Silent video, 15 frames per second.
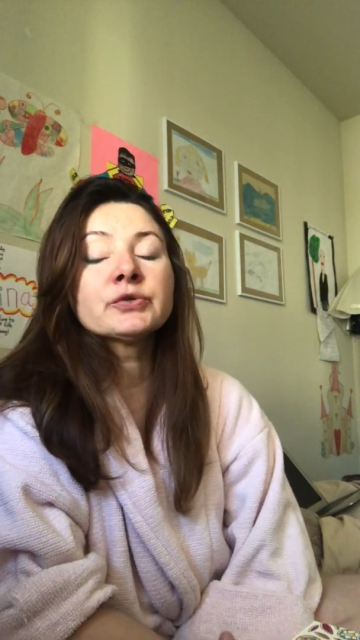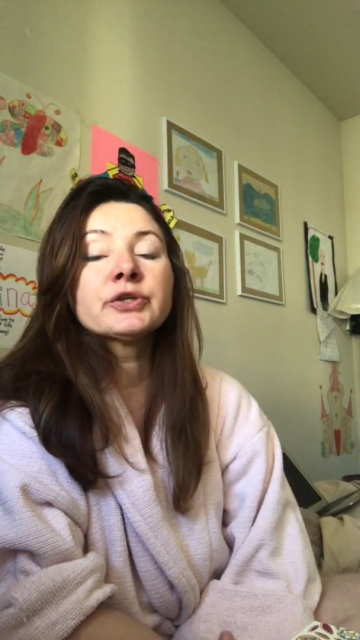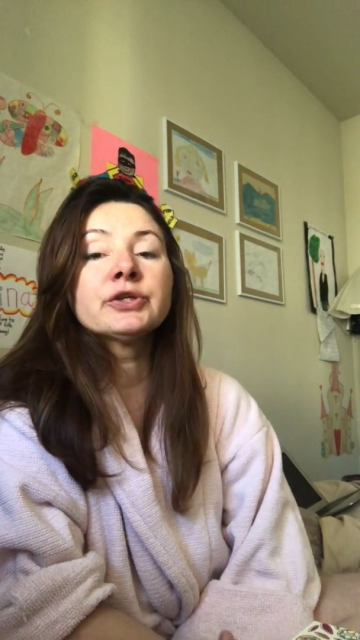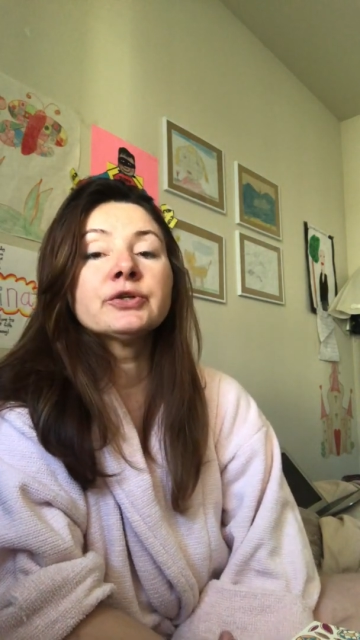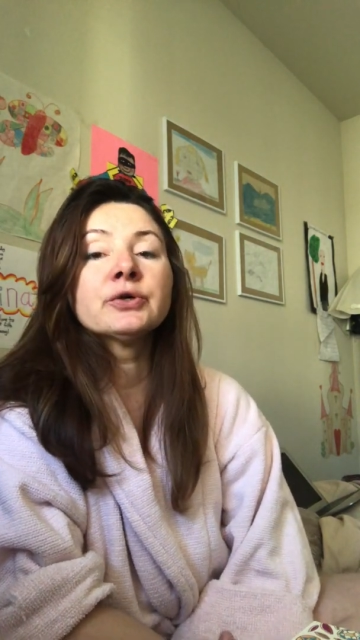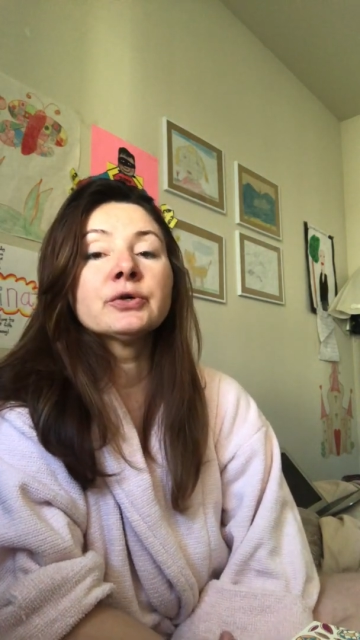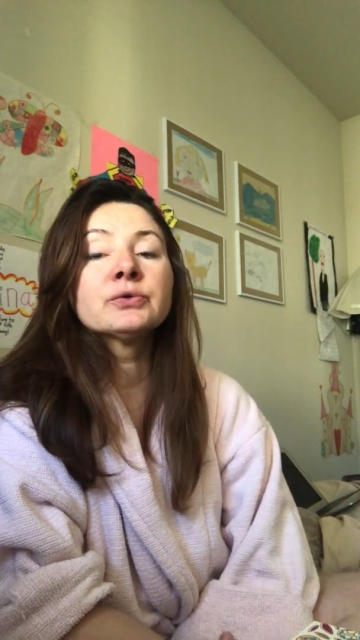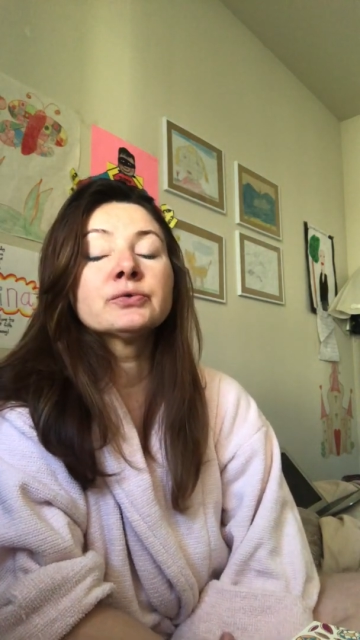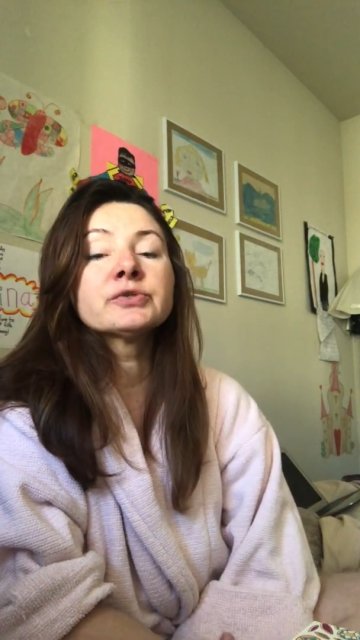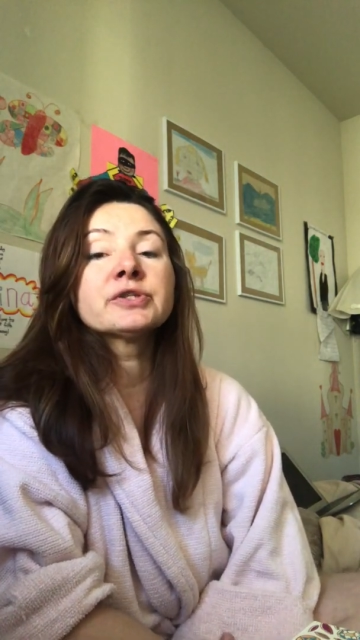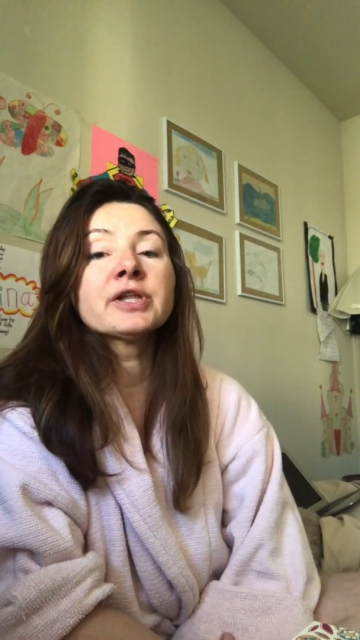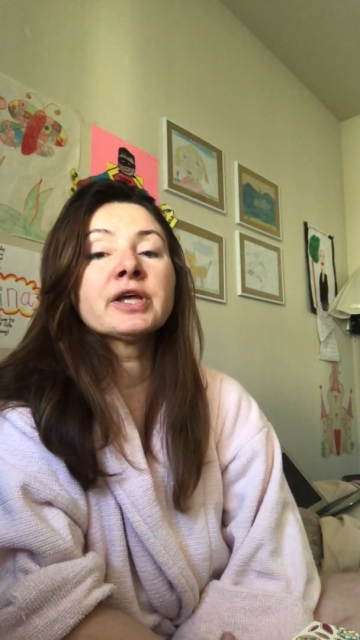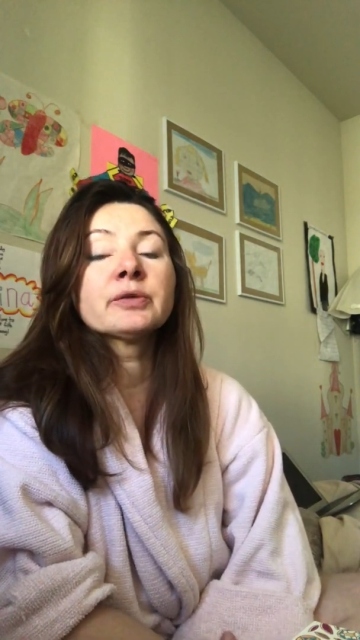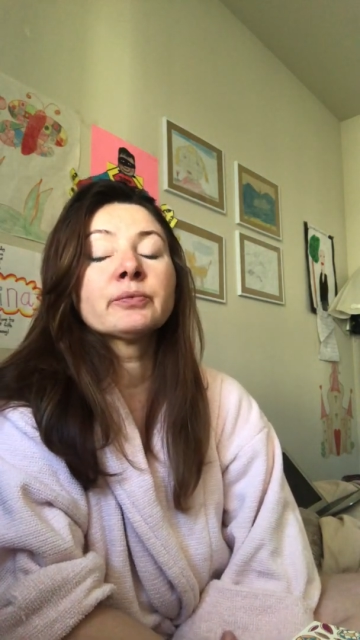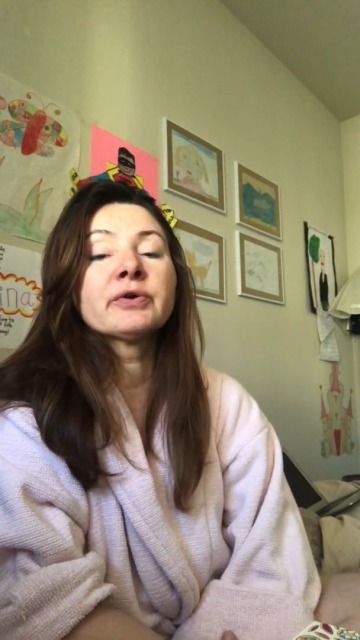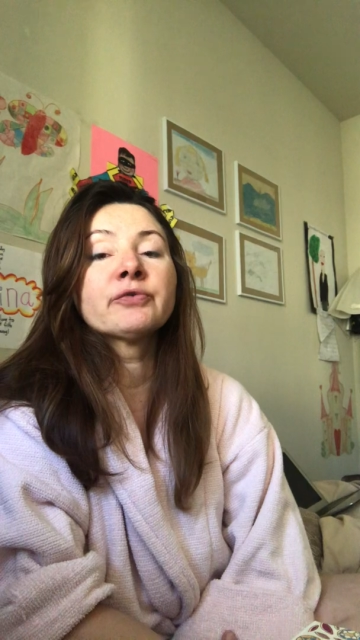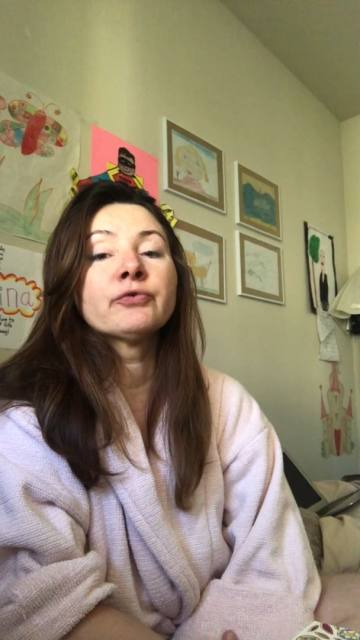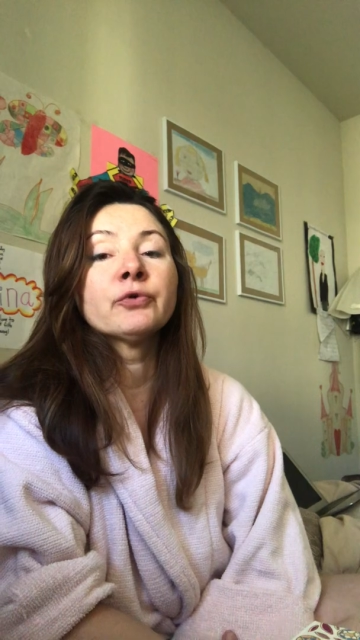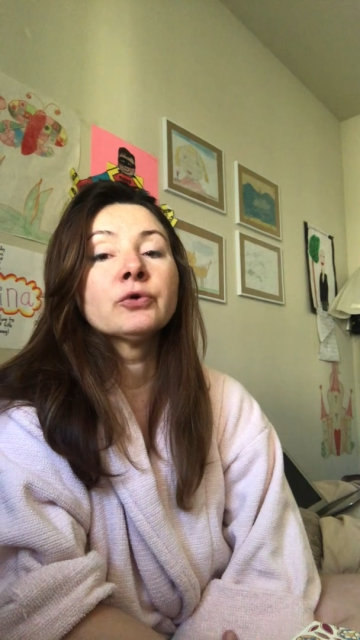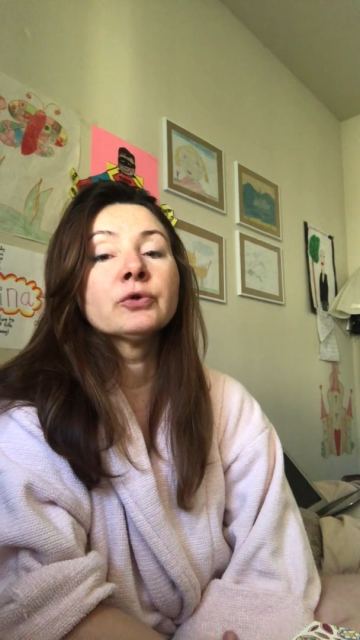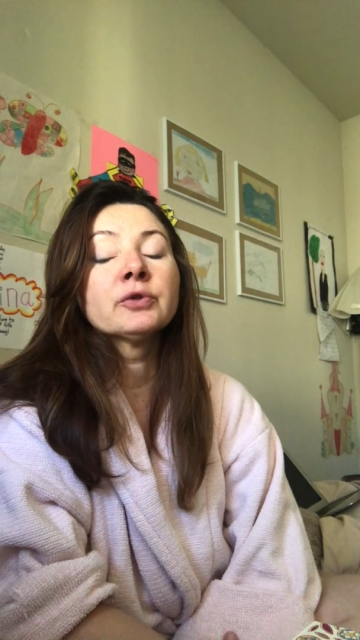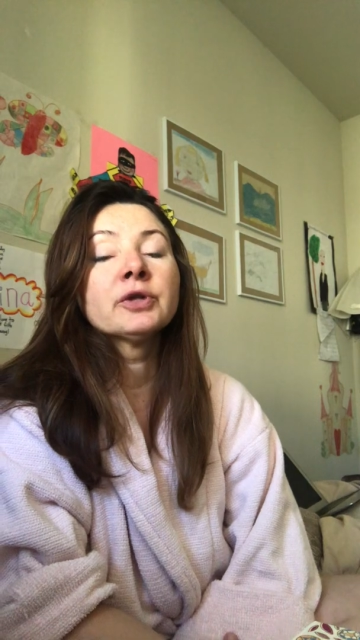So he knows that we
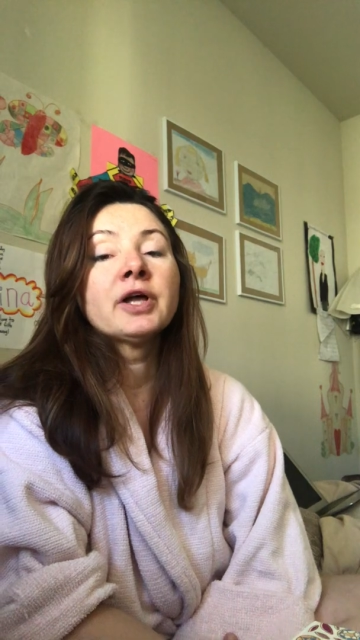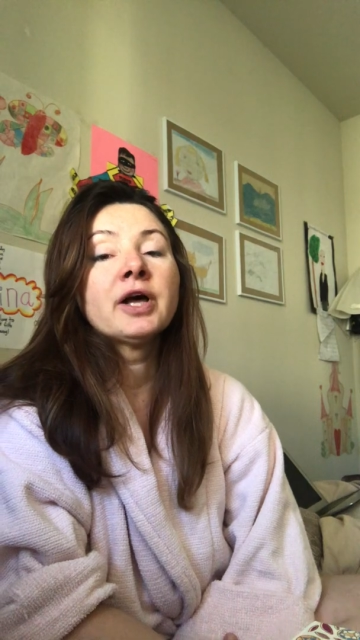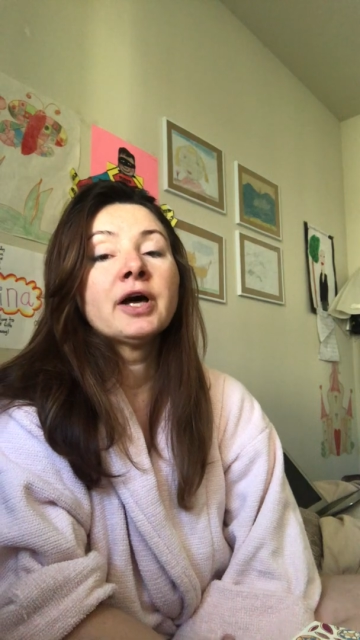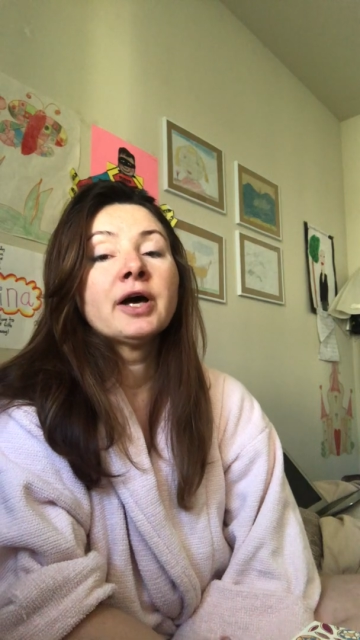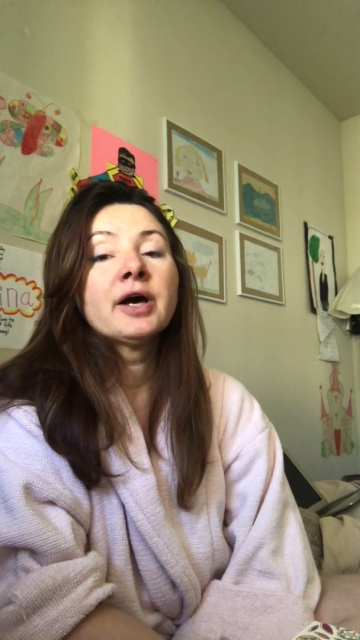fall